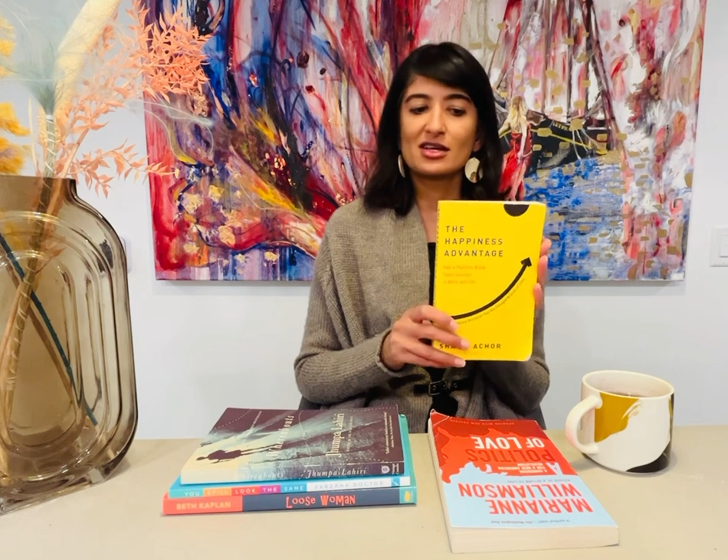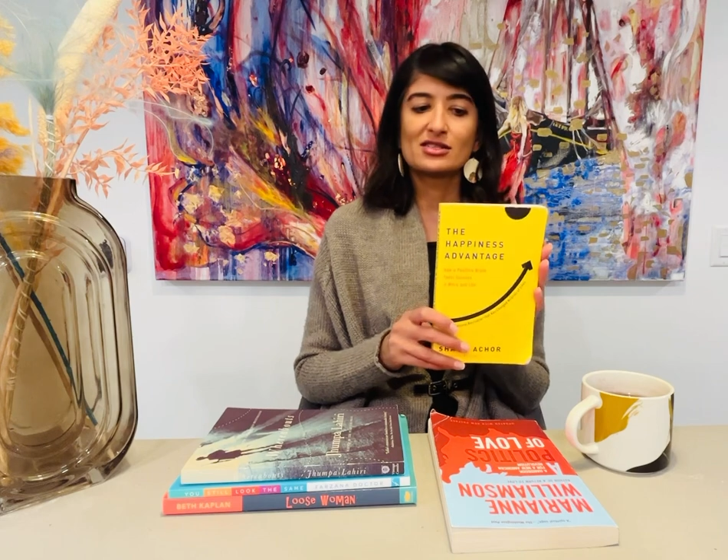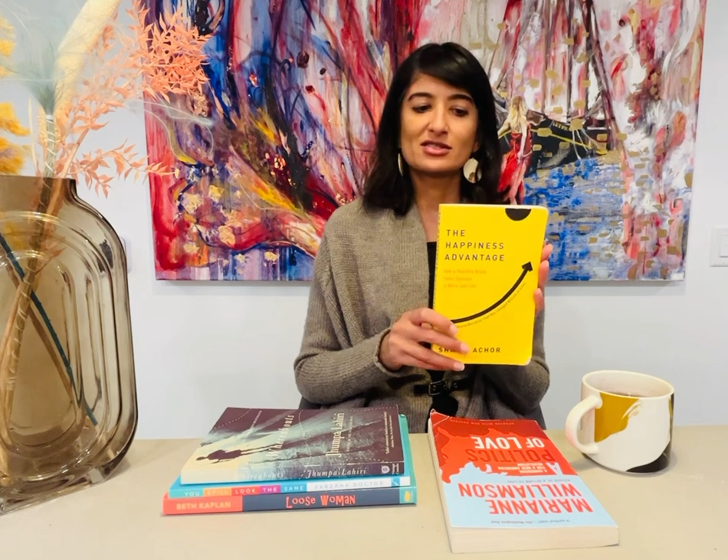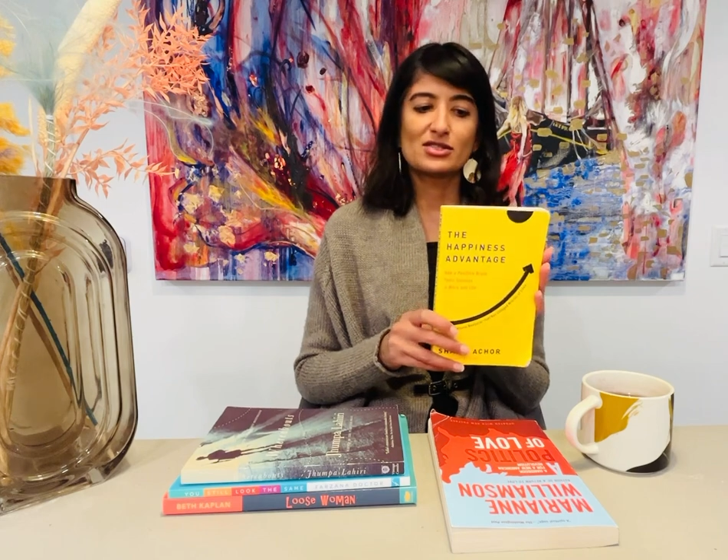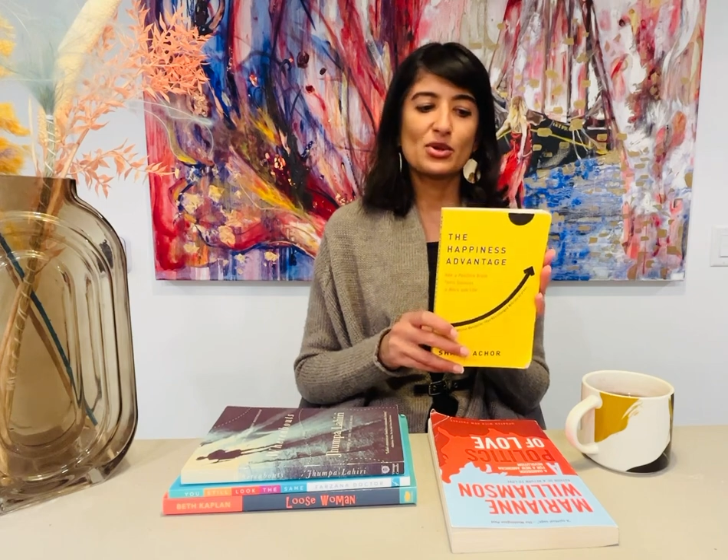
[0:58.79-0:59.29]

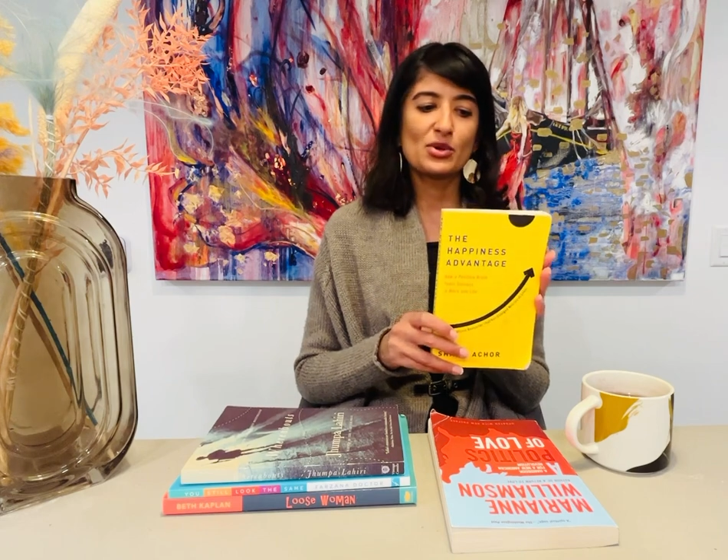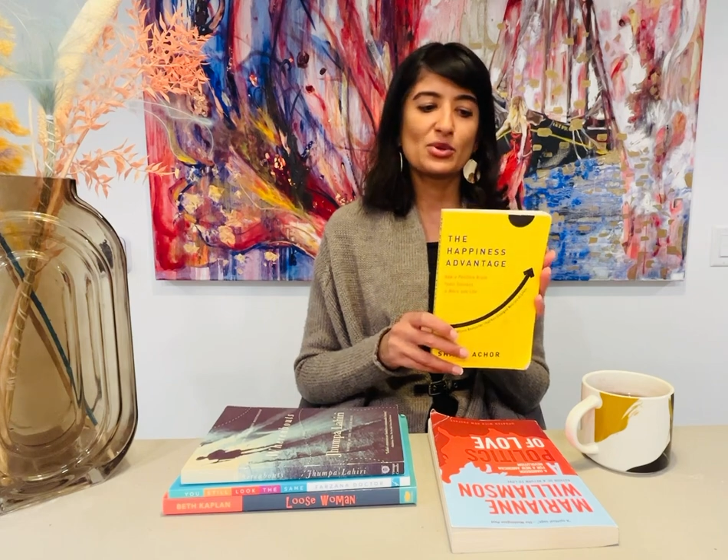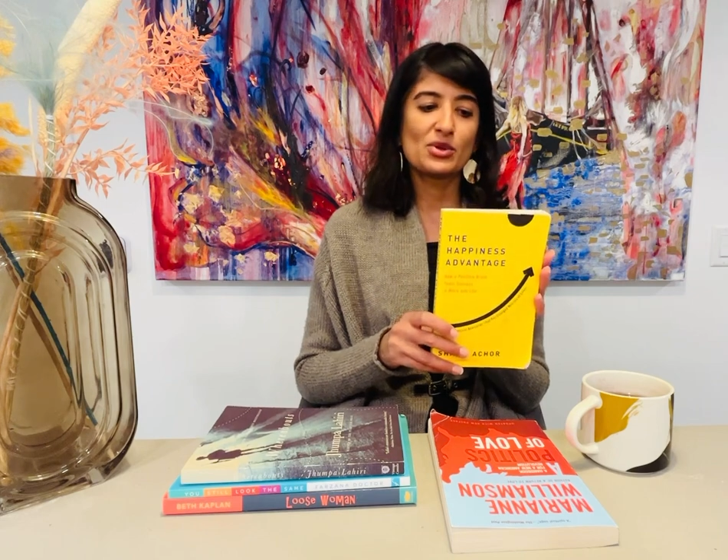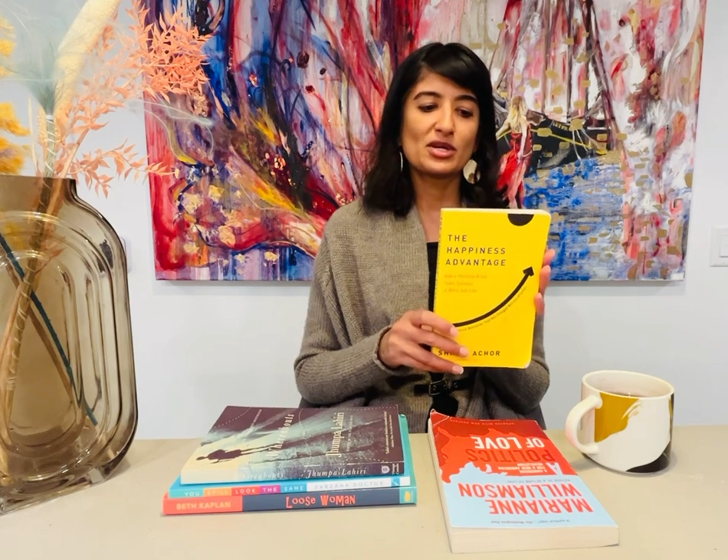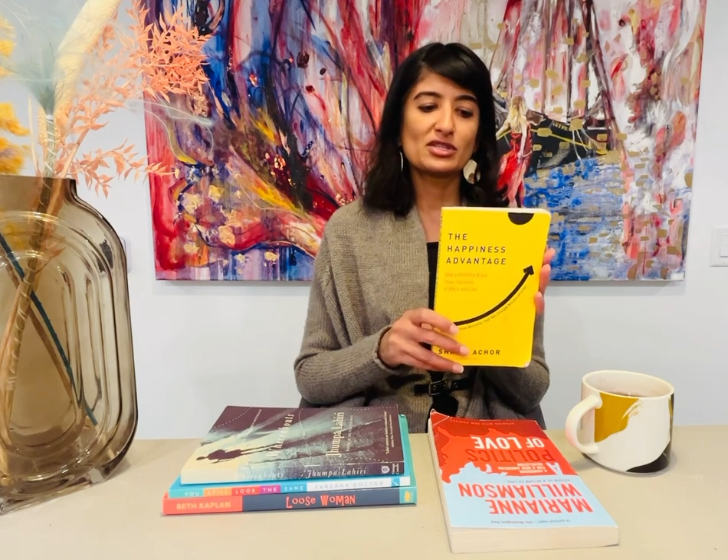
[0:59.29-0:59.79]

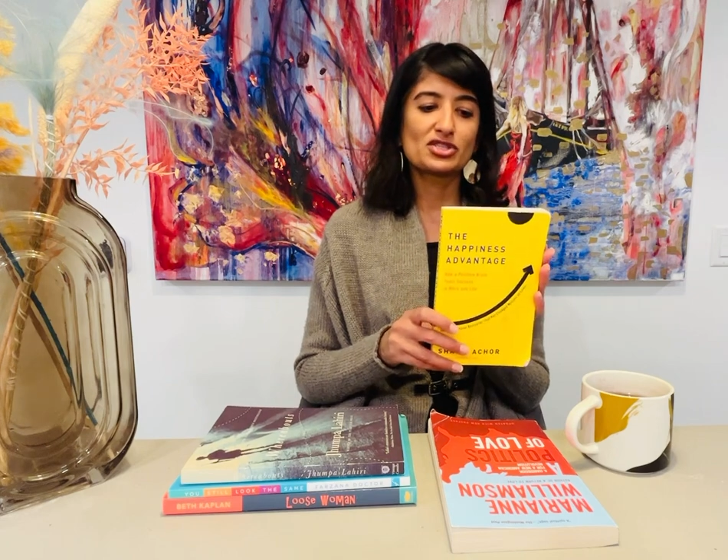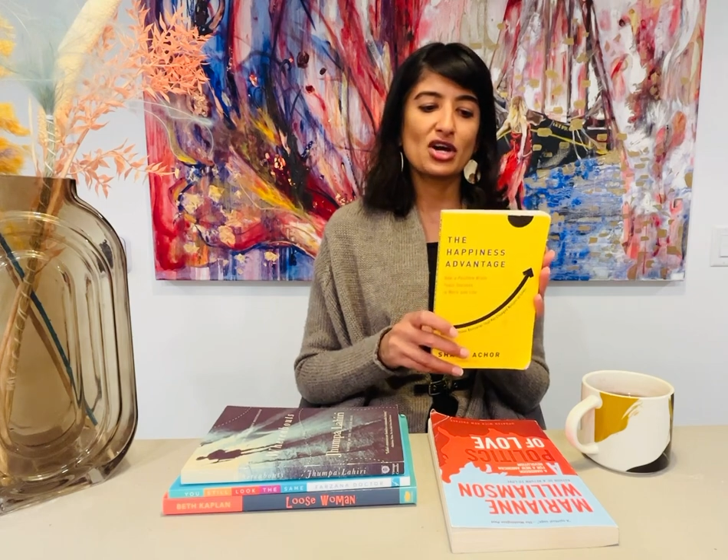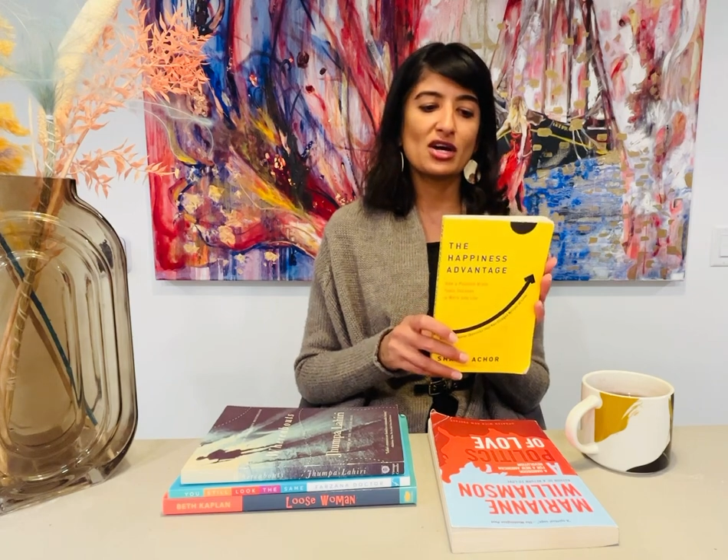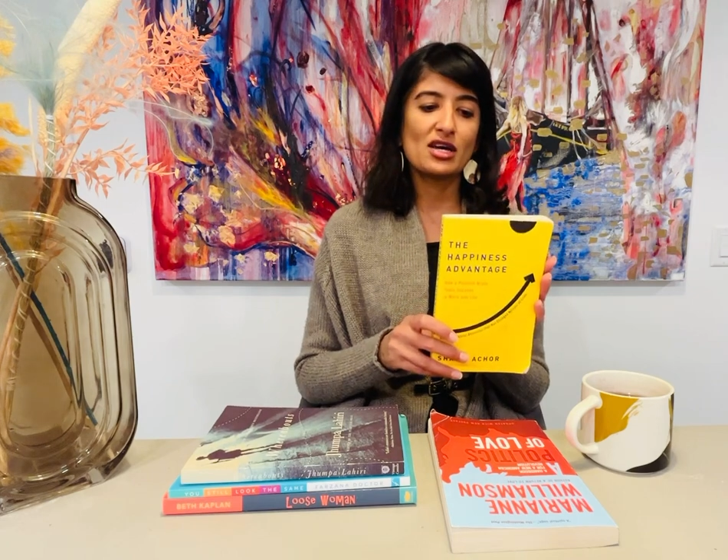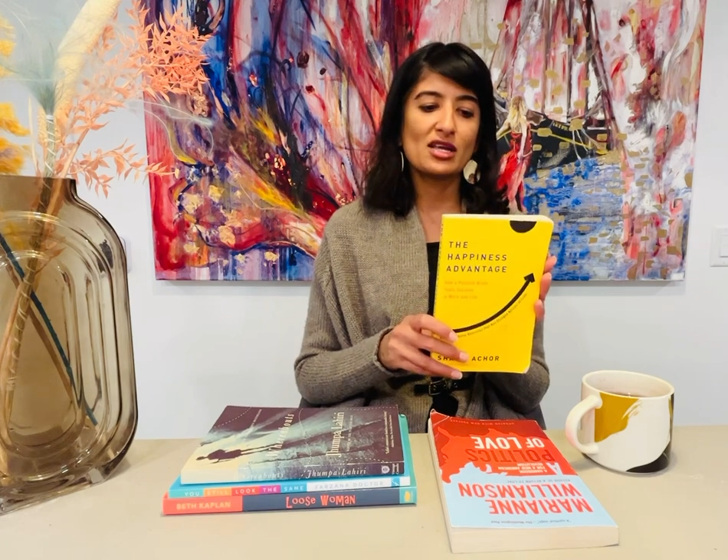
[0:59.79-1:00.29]
So
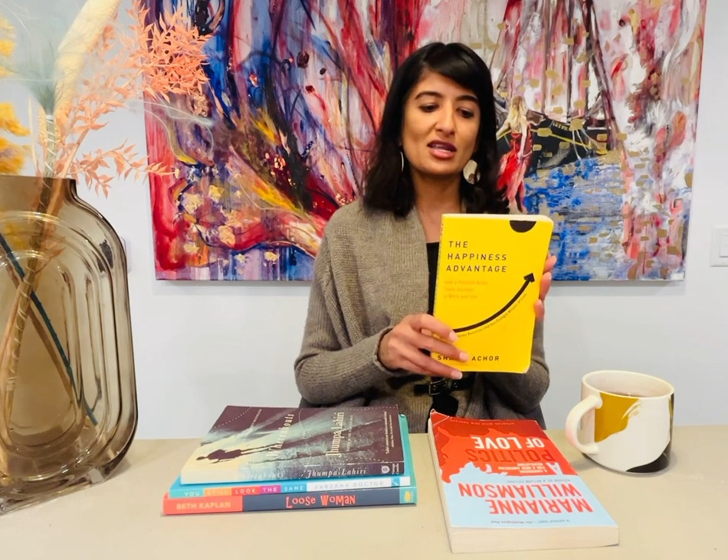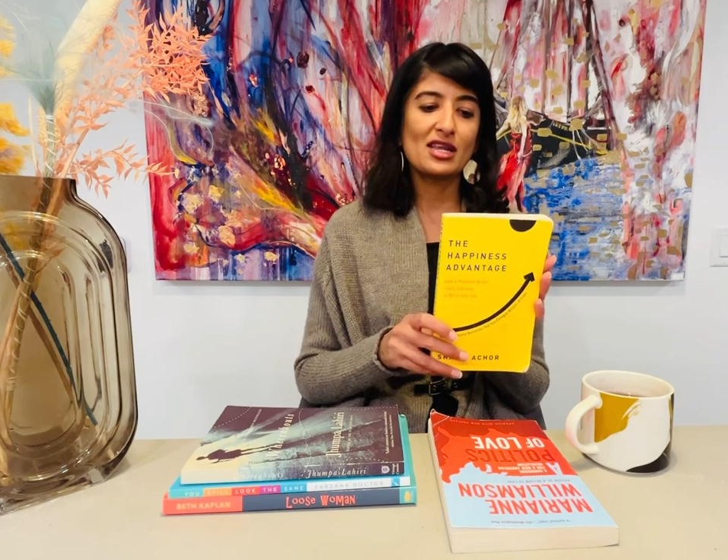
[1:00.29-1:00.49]
Sean